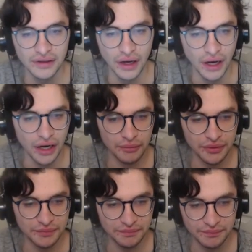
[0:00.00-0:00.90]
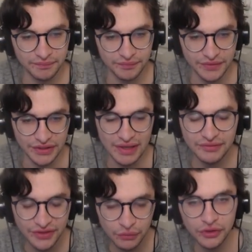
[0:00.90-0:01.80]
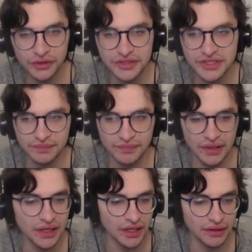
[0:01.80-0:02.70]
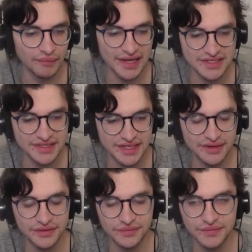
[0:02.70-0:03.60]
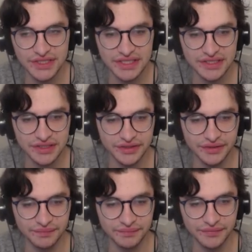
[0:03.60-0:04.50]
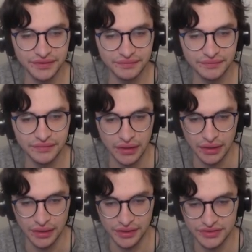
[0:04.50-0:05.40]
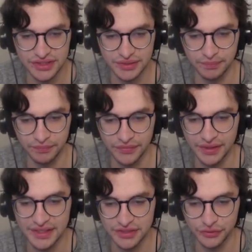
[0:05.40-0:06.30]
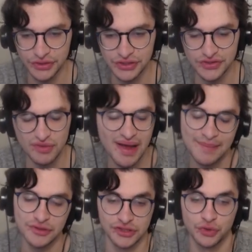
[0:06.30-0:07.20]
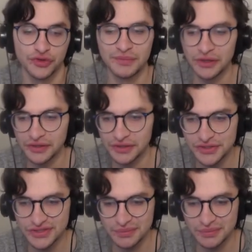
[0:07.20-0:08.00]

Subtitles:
But everything worked as intended, so that's good. You can see a nice little Keystone map. It was the North American Keystone